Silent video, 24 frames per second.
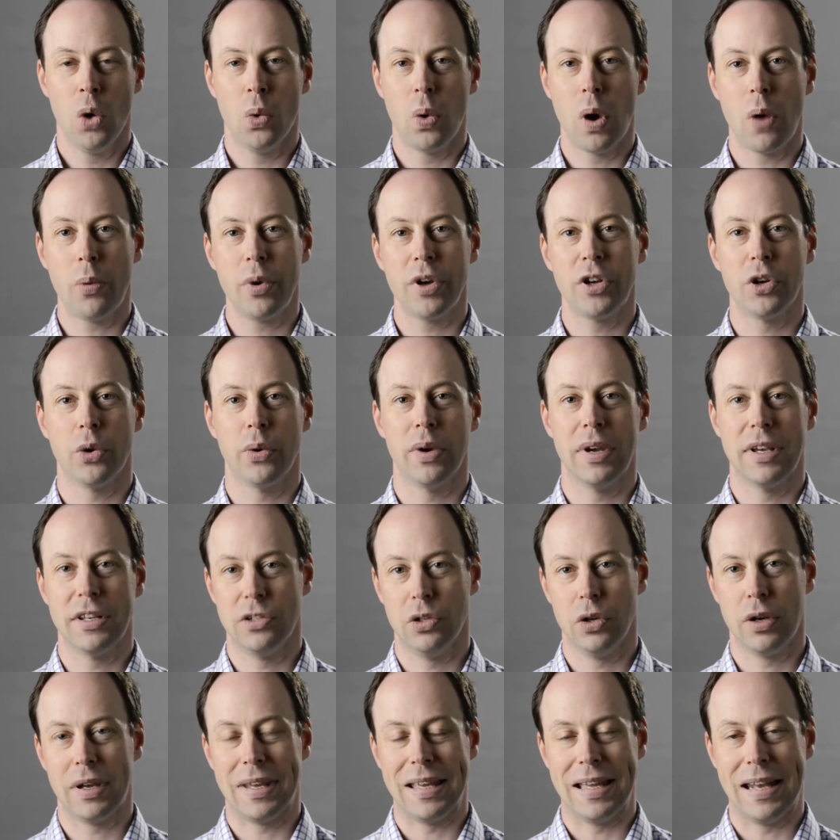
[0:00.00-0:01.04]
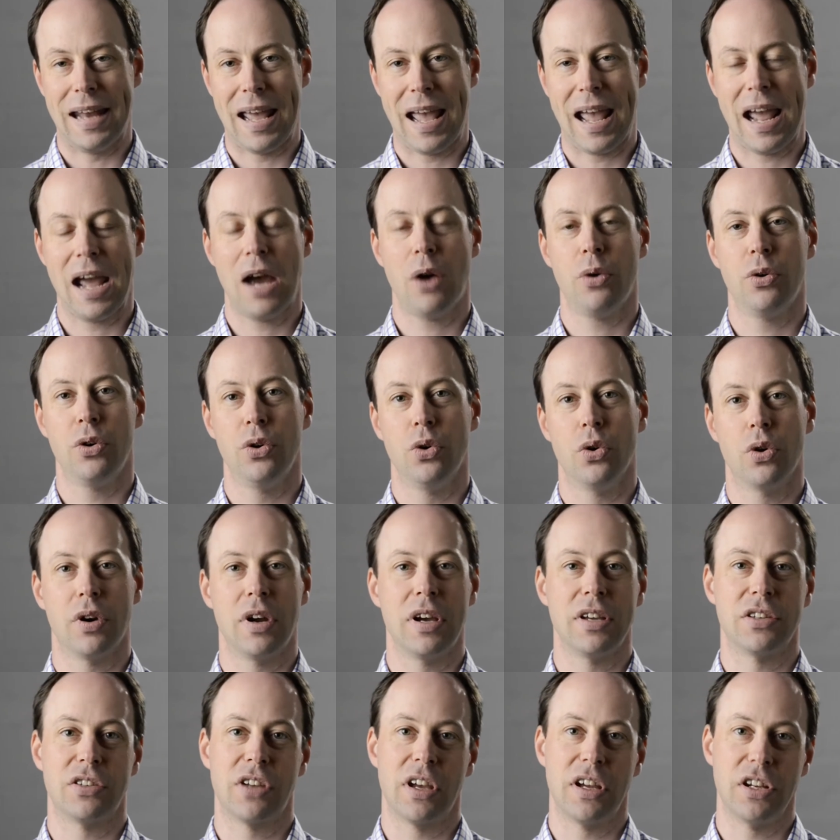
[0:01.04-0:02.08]
What we're doing is looking at how an
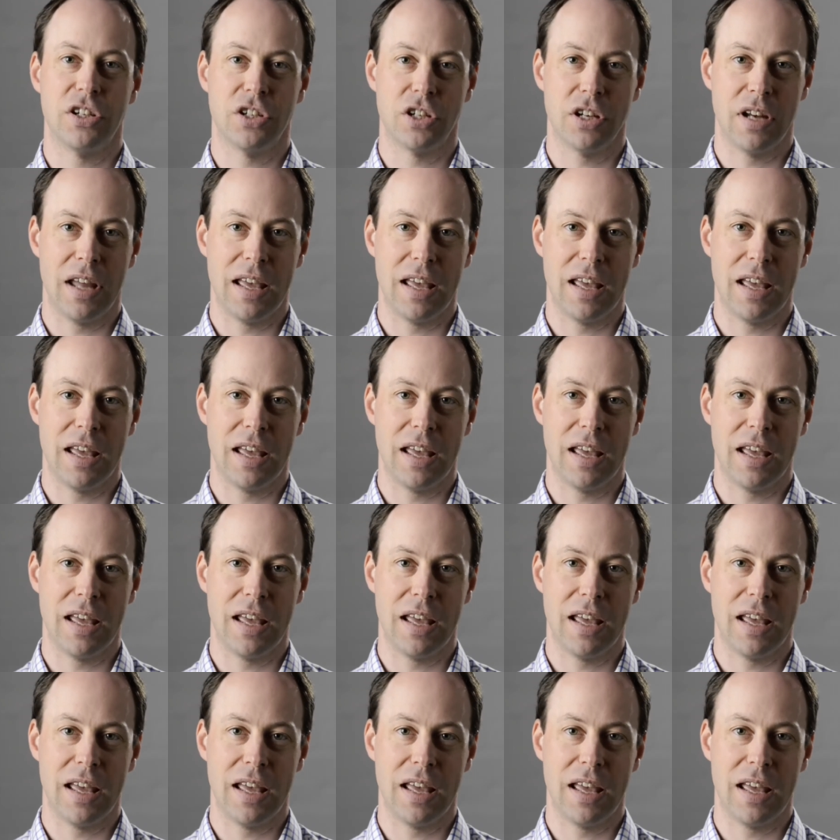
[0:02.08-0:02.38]
organization